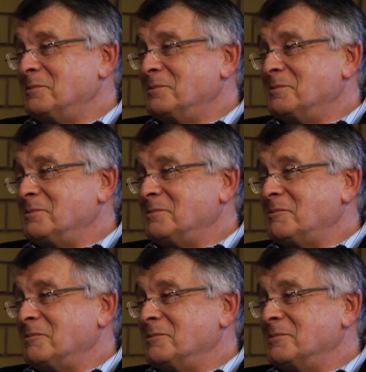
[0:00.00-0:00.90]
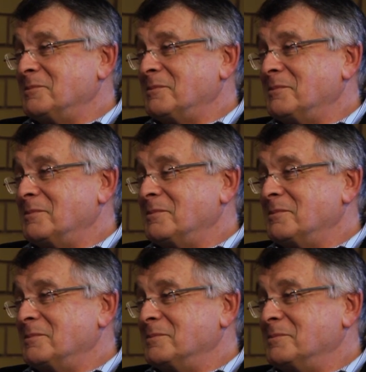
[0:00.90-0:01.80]
is
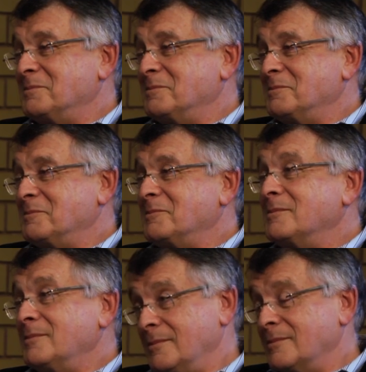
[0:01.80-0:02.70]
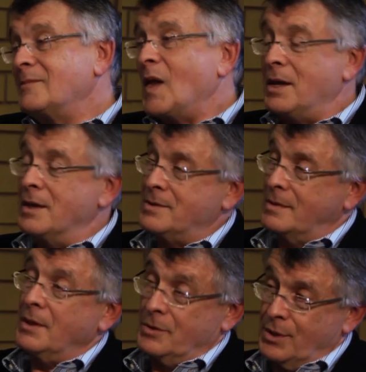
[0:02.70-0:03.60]
healing journey. Yeah. Mm. That is a healing
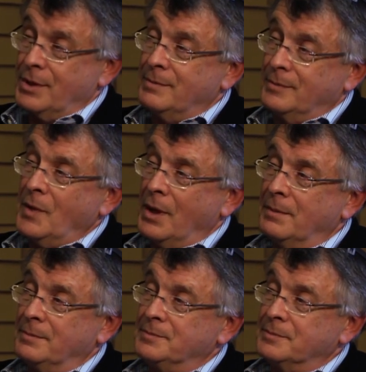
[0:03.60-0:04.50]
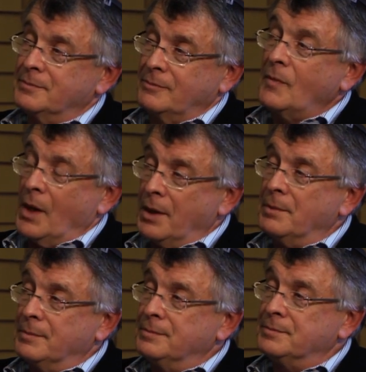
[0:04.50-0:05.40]
journey for me. It's yeah. simply that.
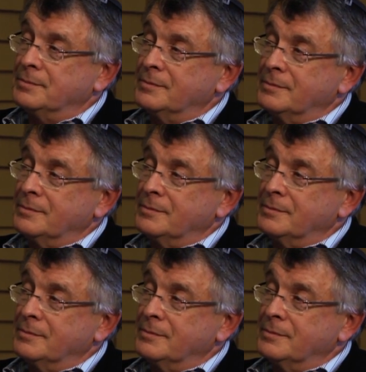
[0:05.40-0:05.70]
Whether you call it